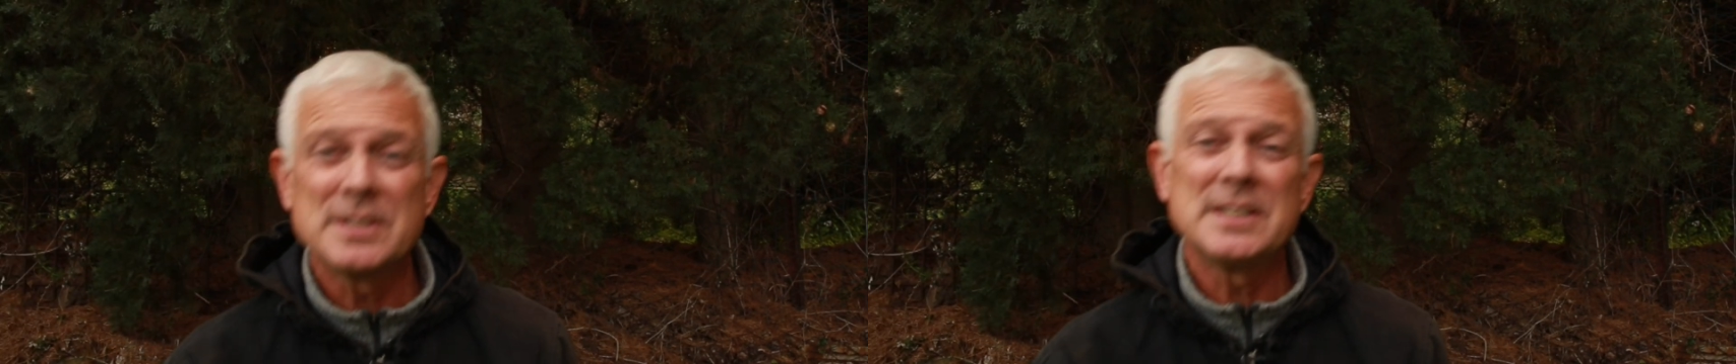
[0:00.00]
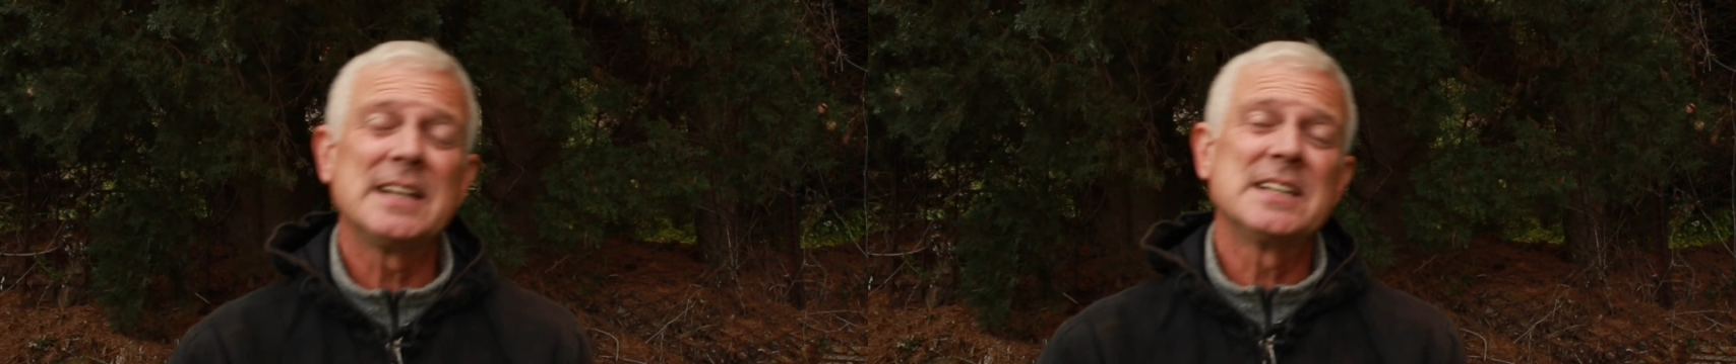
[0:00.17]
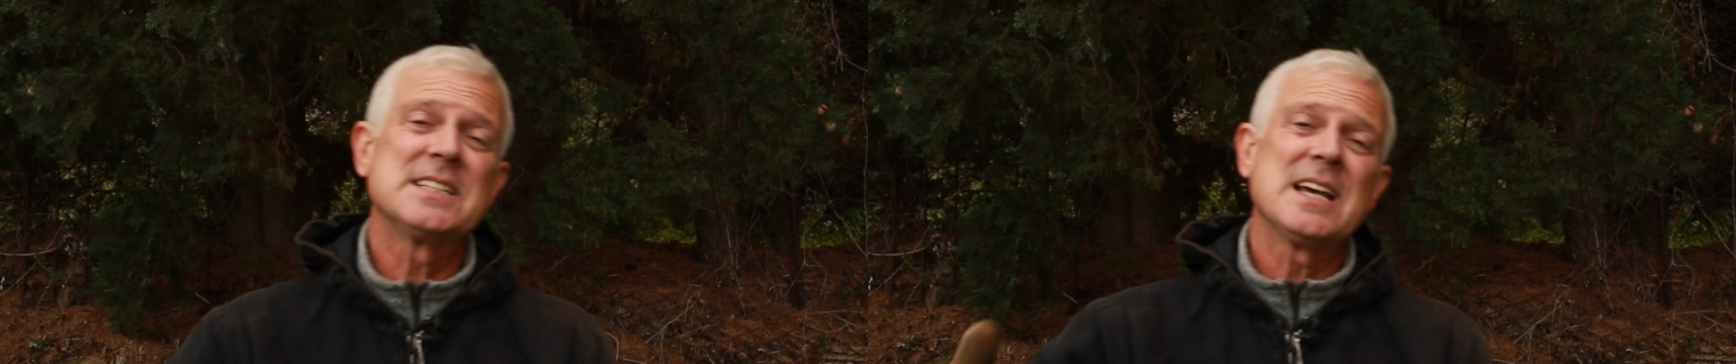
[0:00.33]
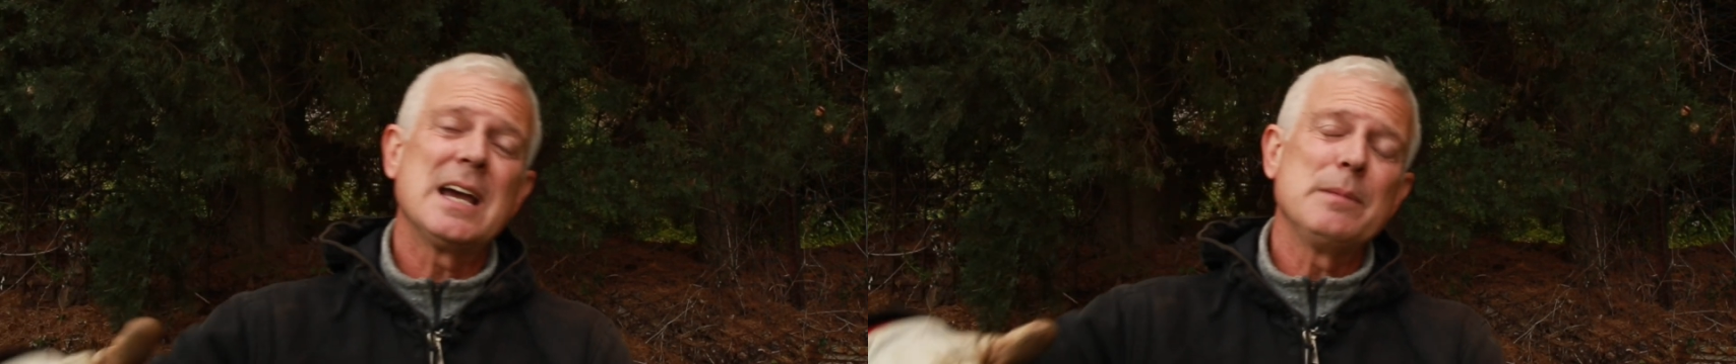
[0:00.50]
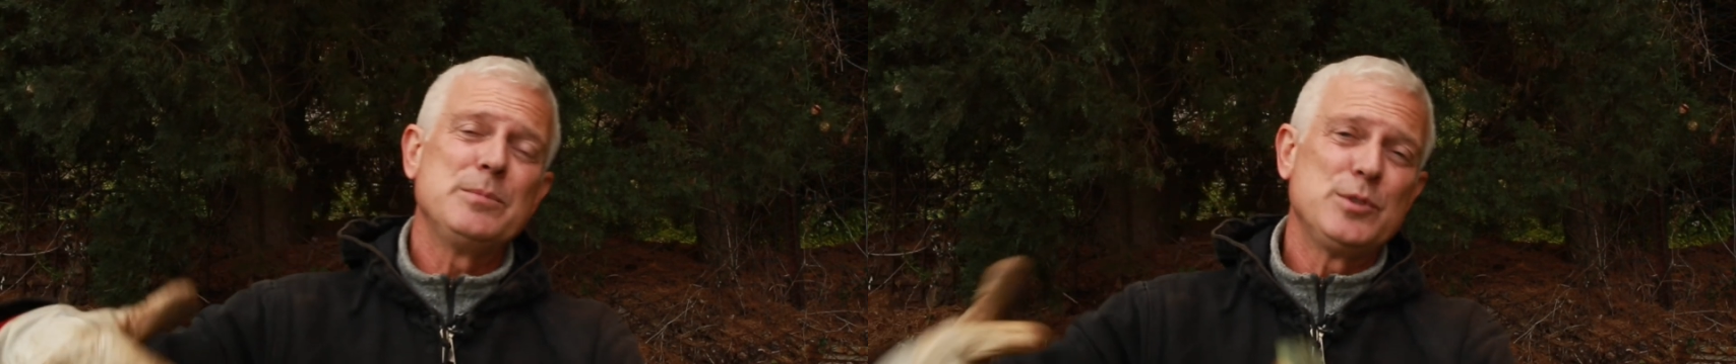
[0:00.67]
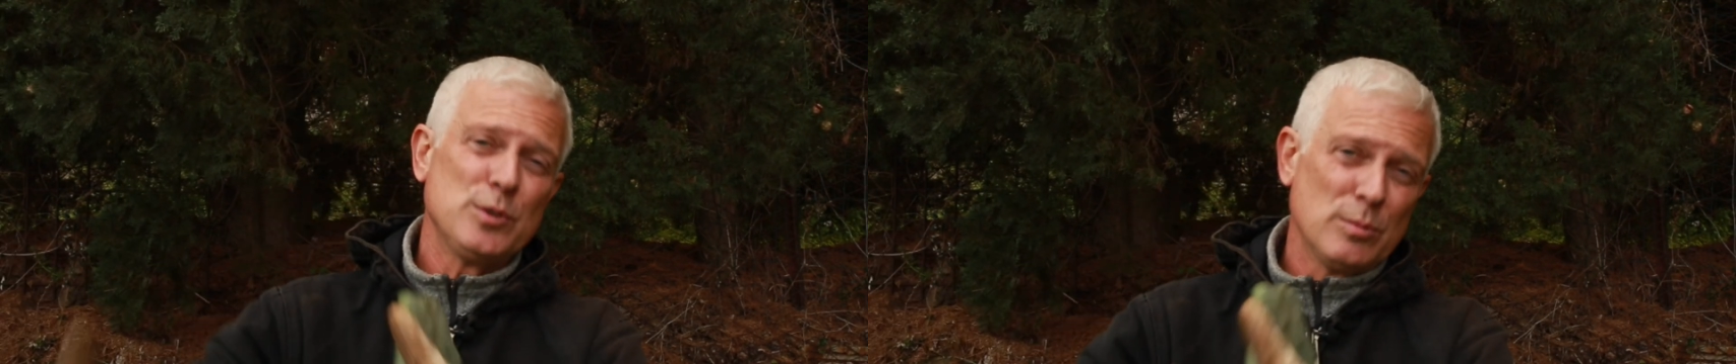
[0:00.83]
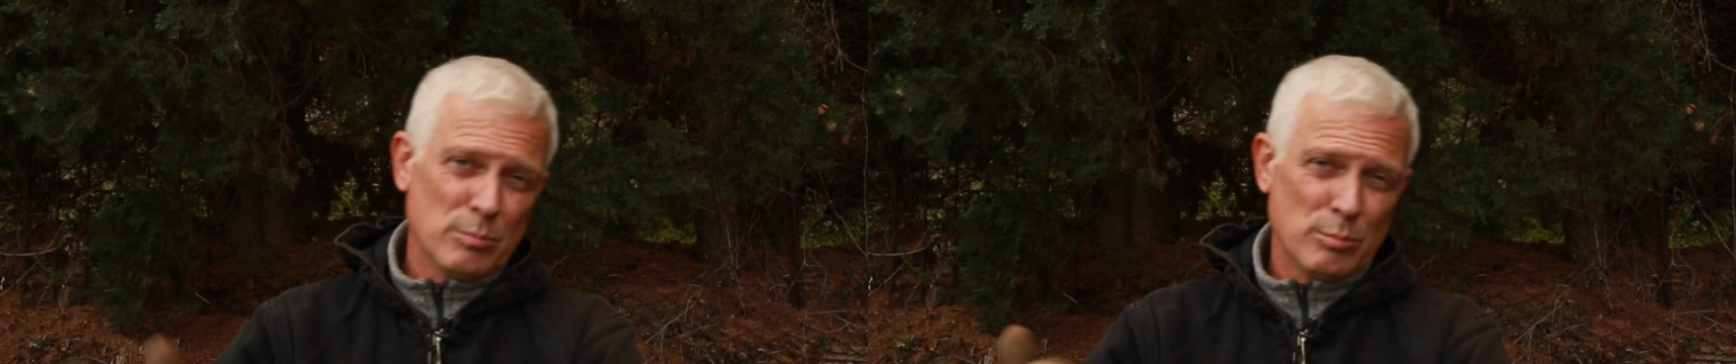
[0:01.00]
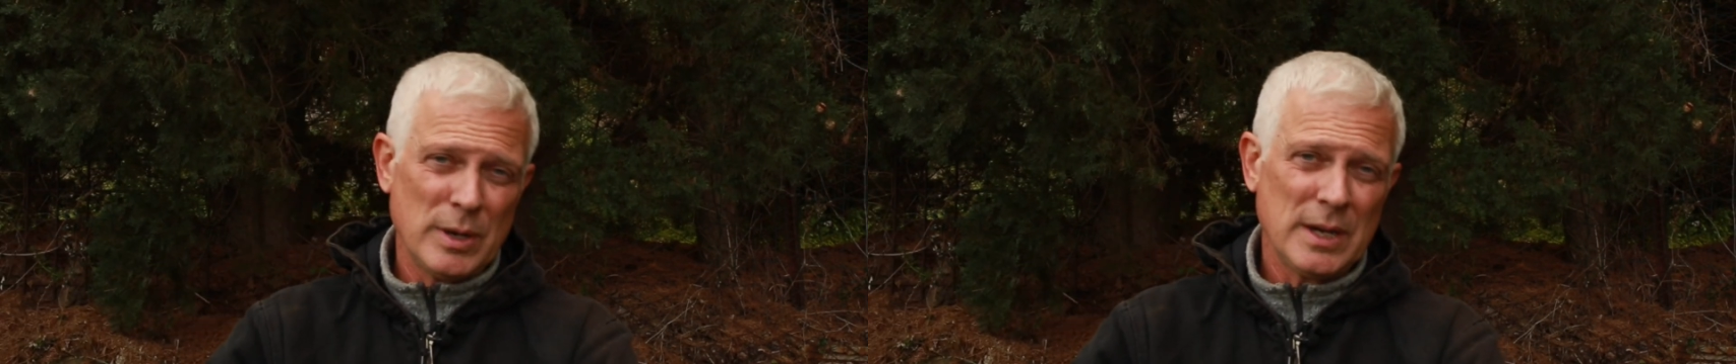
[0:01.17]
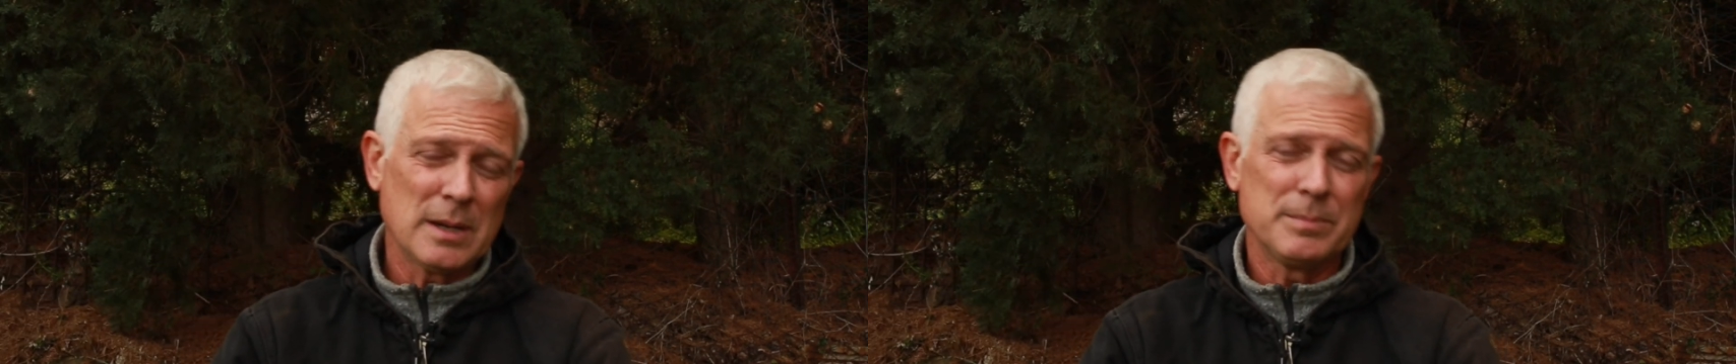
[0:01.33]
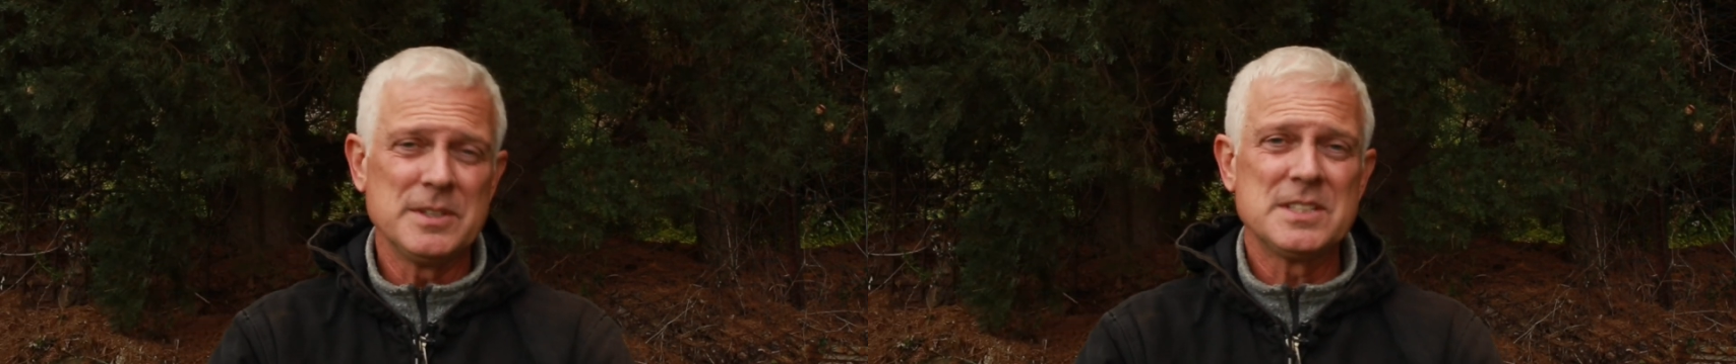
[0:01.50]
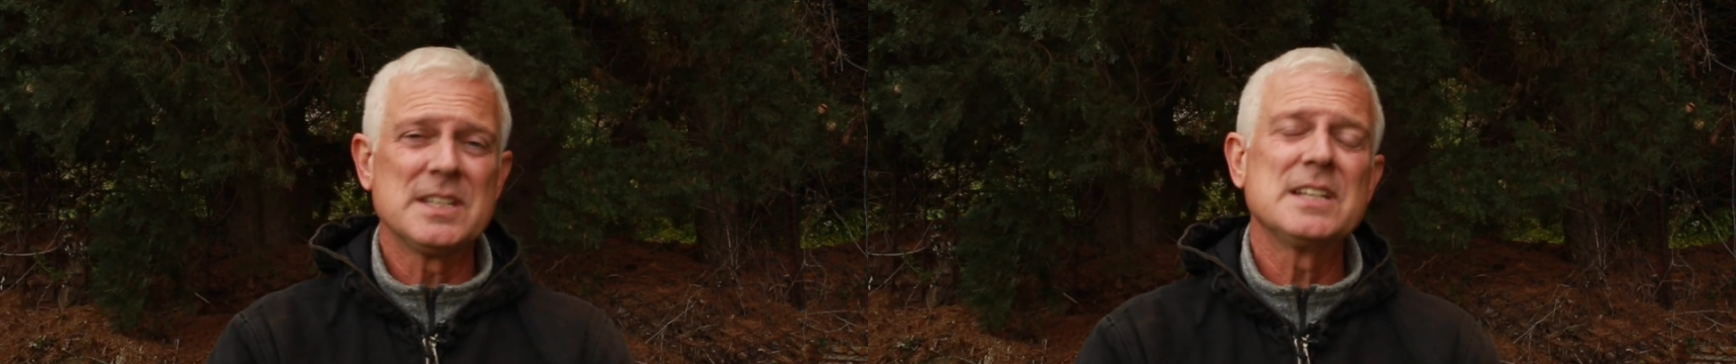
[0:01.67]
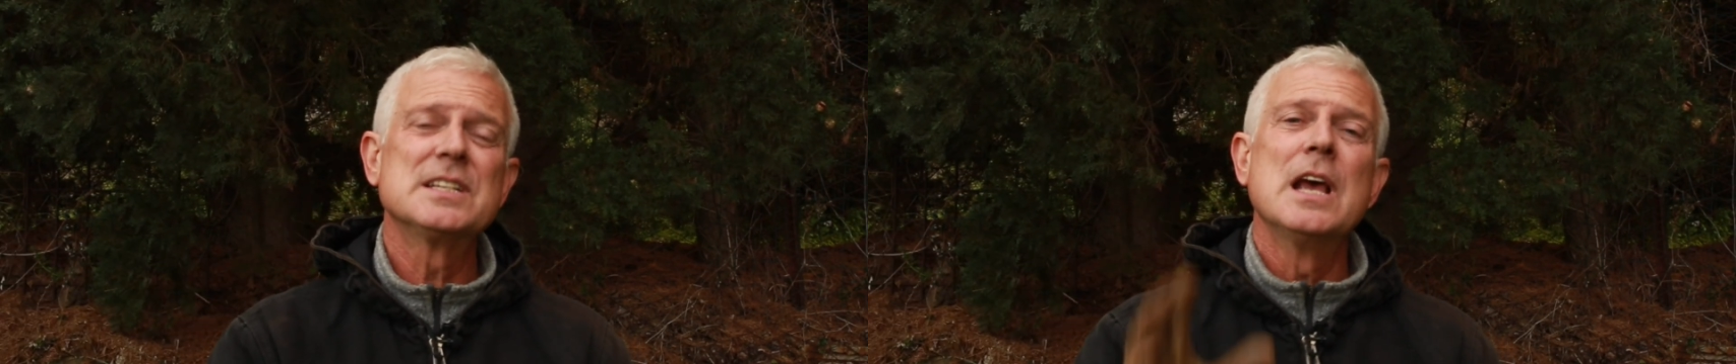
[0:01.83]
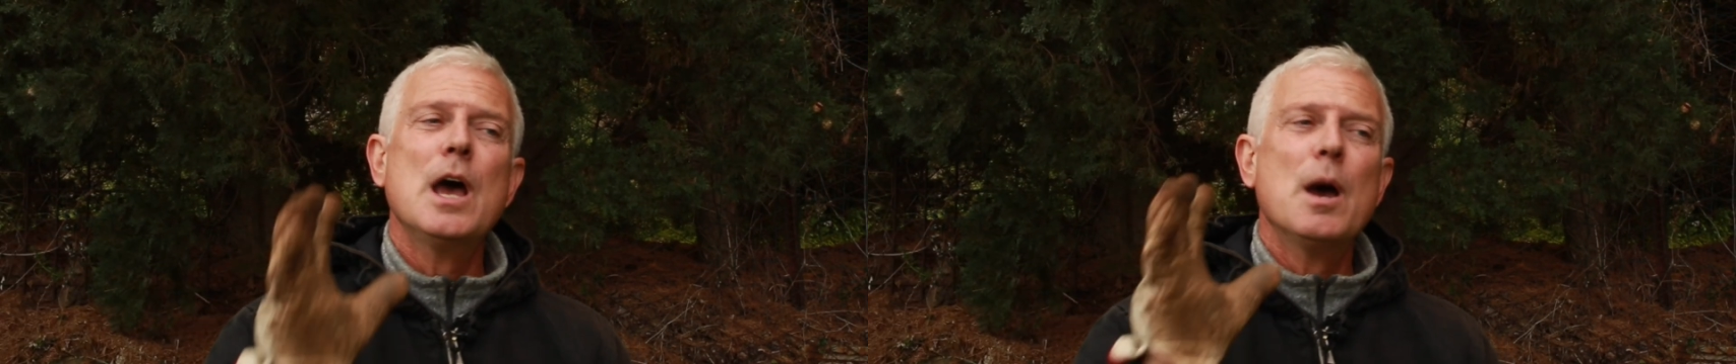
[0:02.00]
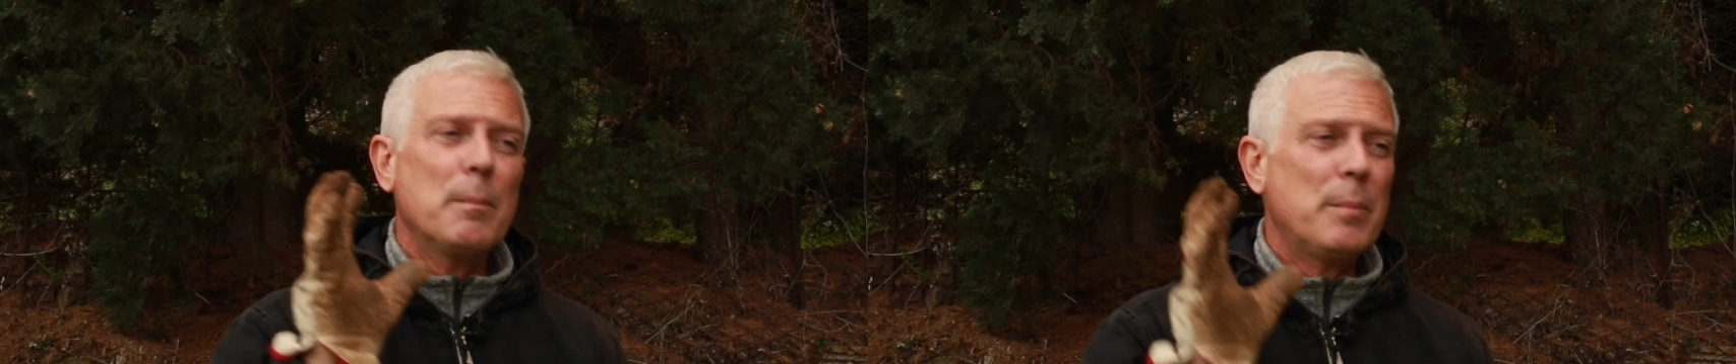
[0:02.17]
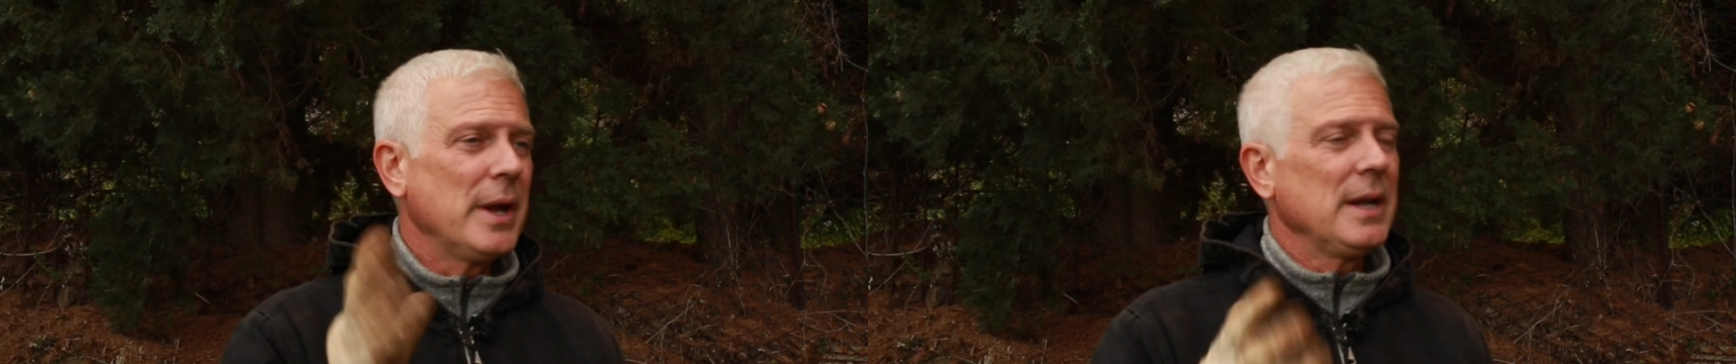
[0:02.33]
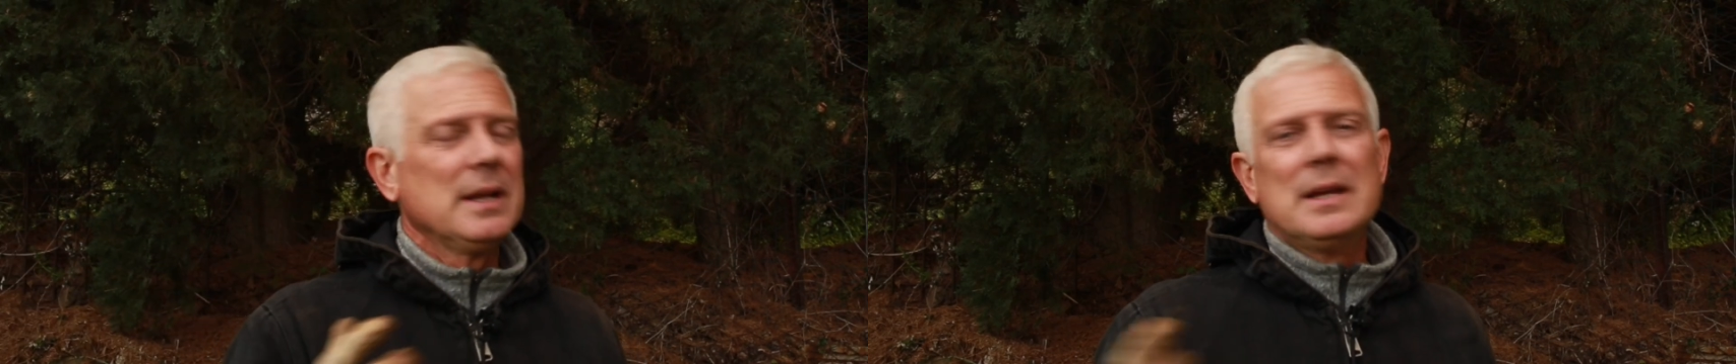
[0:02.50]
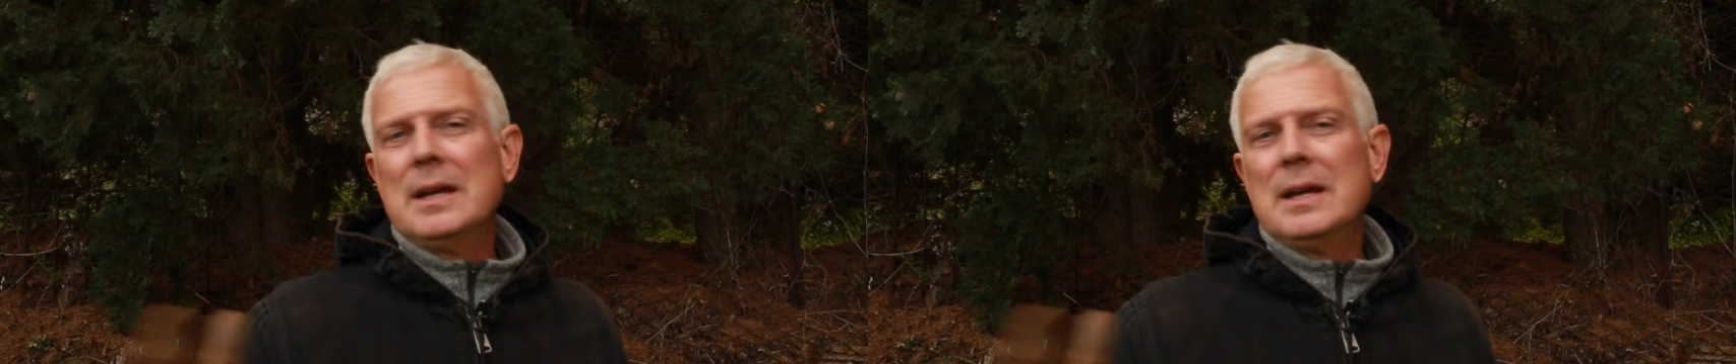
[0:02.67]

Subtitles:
it takes time to break up these things, but